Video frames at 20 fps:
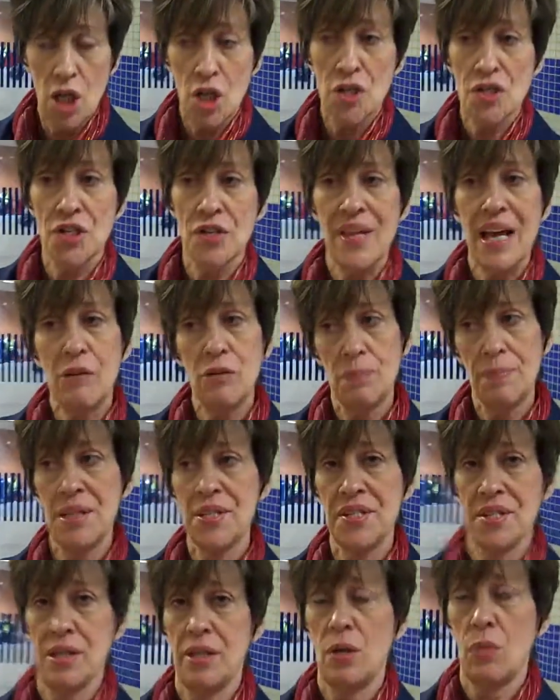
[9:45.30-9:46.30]
So that would be
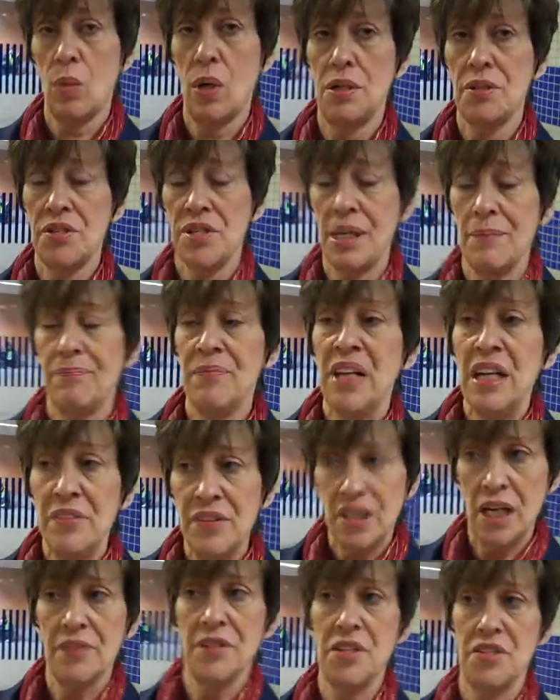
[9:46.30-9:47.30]
certainly one tip.
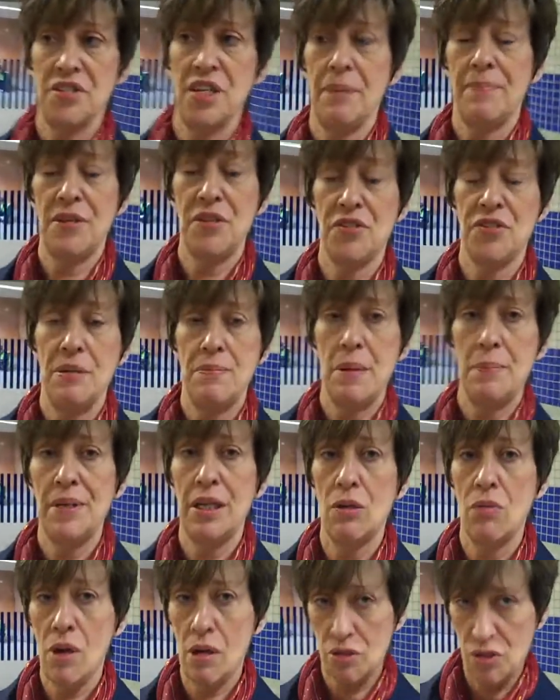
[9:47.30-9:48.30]
The other tip is to remember
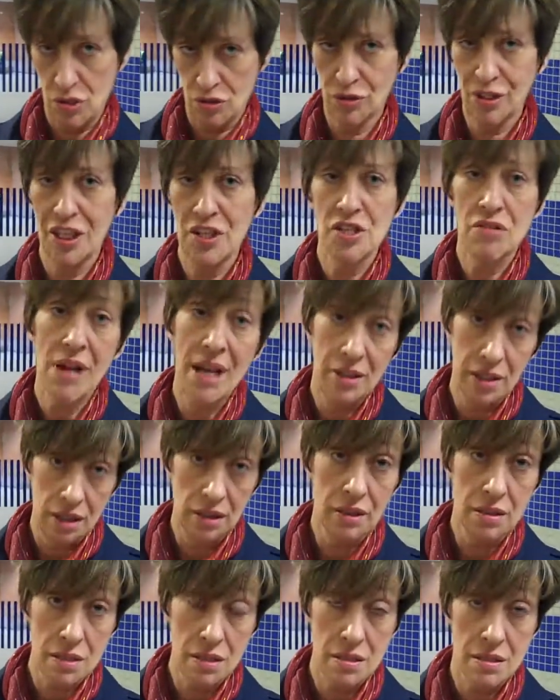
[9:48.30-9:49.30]
you are talking to
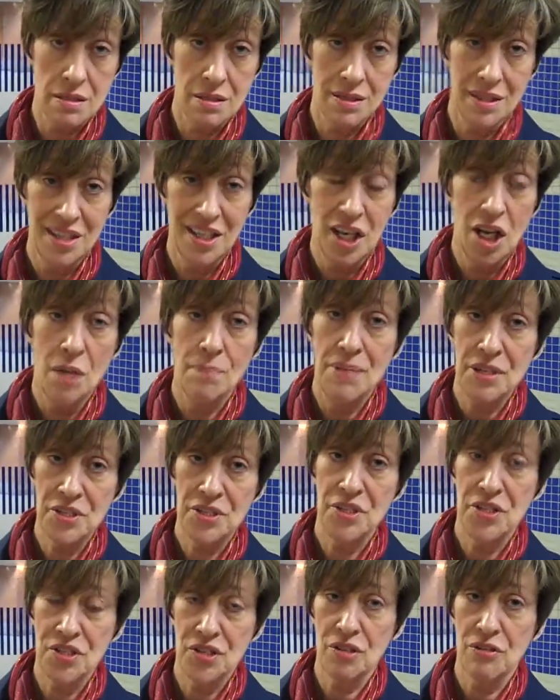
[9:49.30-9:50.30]
adults,
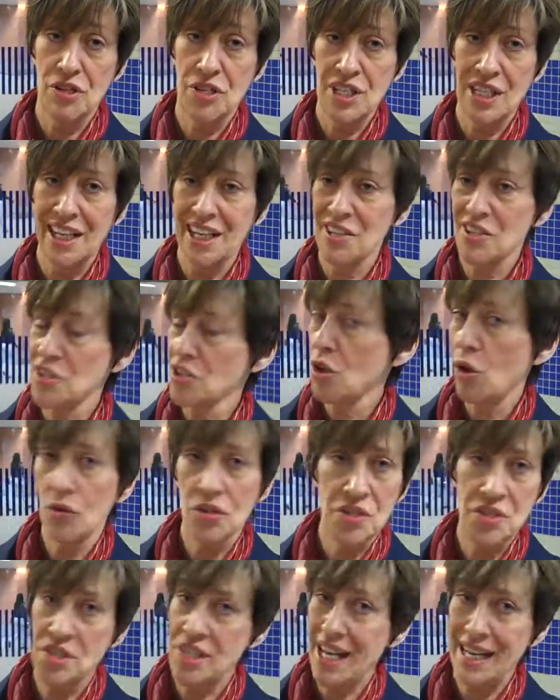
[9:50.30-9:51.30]
business storytelling is not
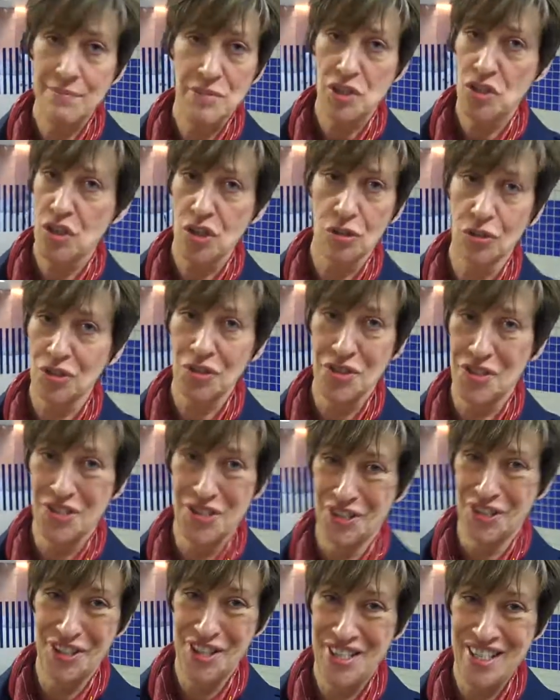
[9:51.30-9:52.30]
the same as children's
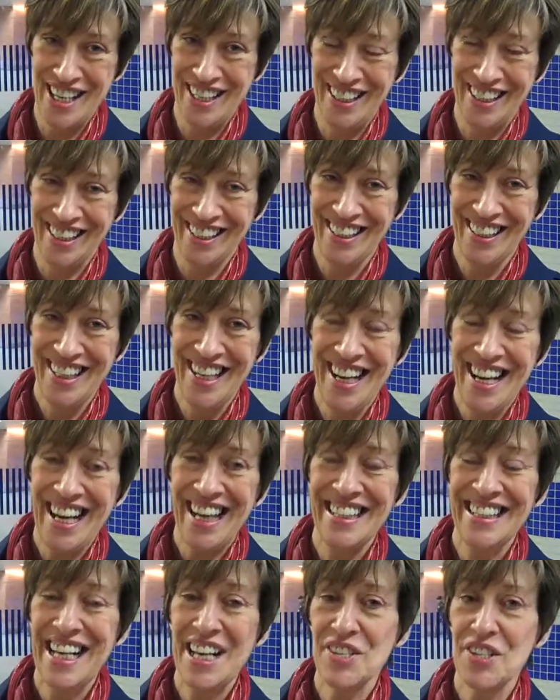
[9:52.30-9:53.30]
storytelling,
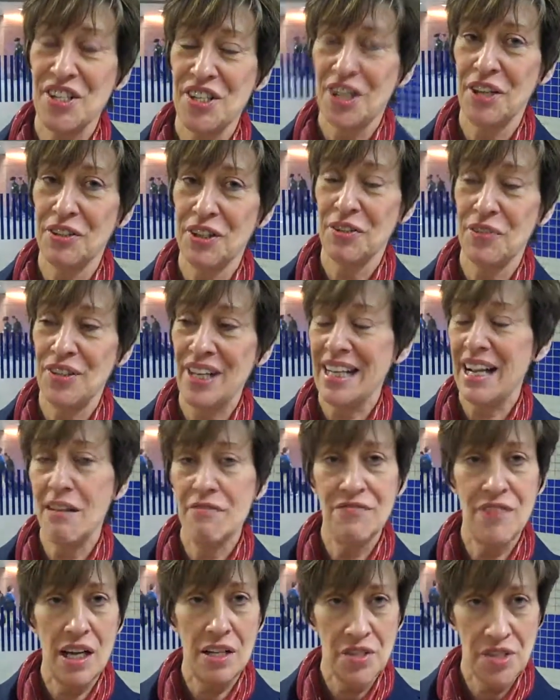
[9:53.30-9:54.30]
and that's another thing I
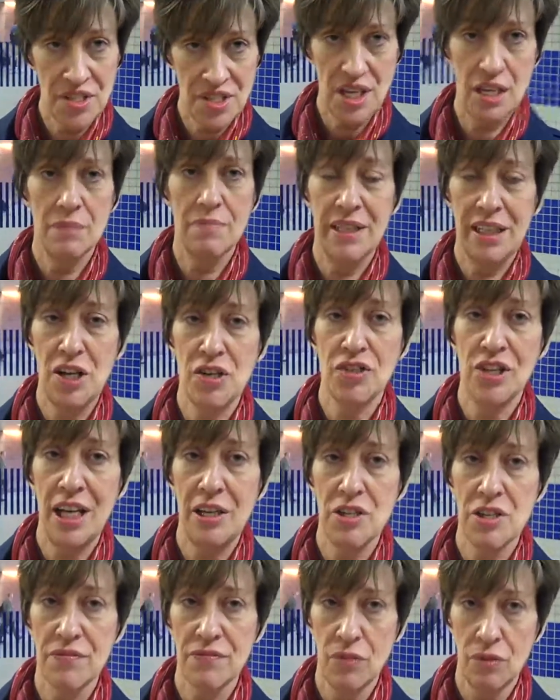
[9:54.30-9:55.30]
find so many
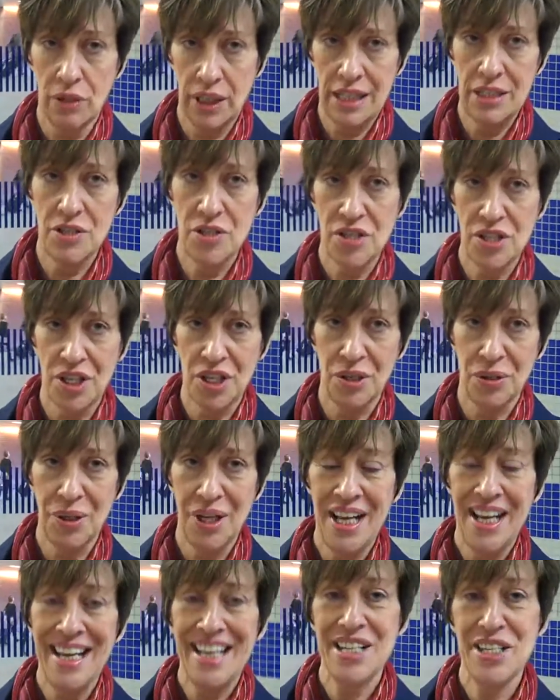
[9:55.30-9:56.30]
trainers fall into,
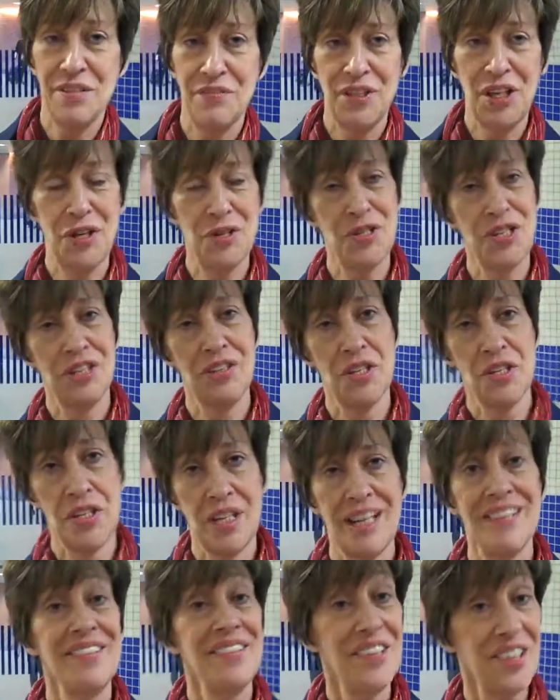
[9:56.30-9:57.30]
is of using this
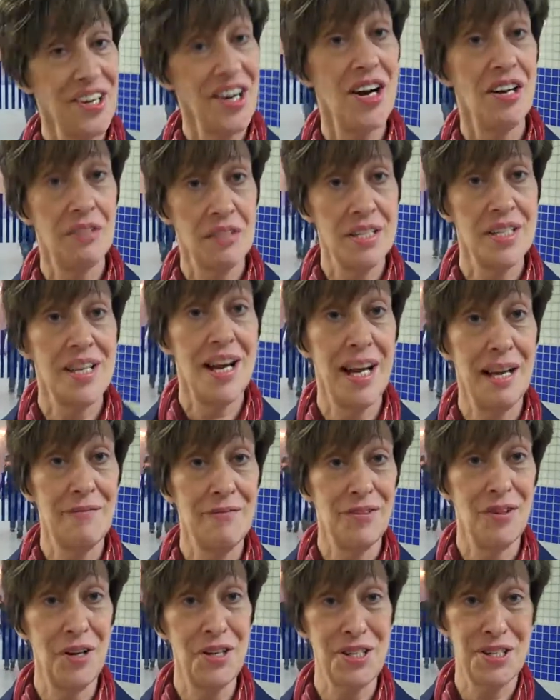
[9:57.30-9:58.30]
kindergarten type
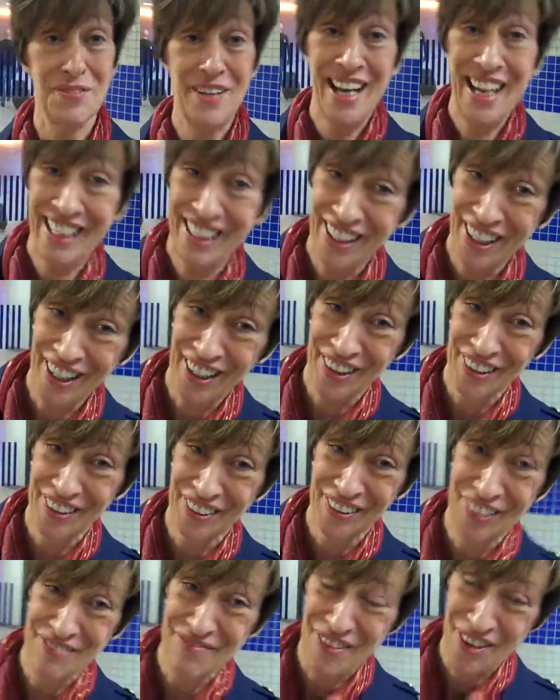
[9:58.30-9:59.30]
voice of
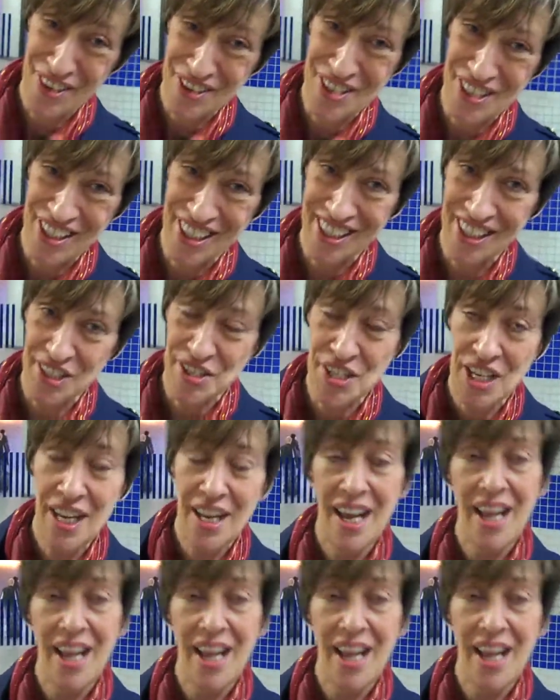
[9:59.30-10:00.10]
hello boys and girls,